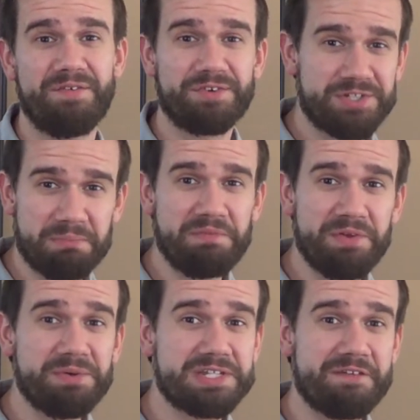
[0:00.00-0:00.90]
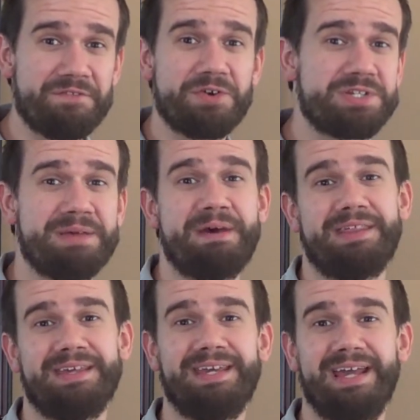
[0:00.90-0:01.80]
For some of you, it was the first time out
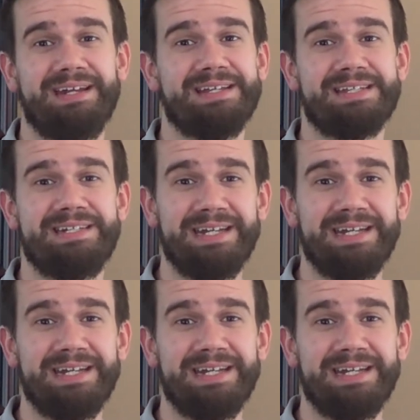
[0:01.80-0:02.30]
of the gate as a